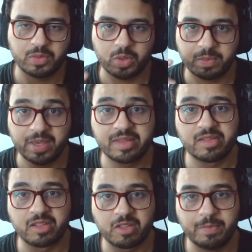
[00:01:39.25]
and what
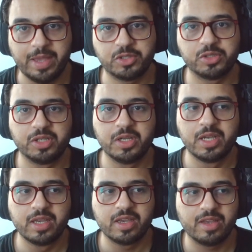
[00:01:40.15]
makes it special
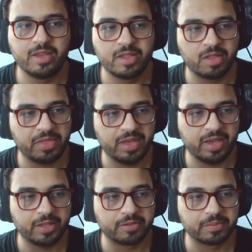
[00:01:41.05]
is
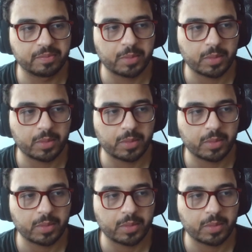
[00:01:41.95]
that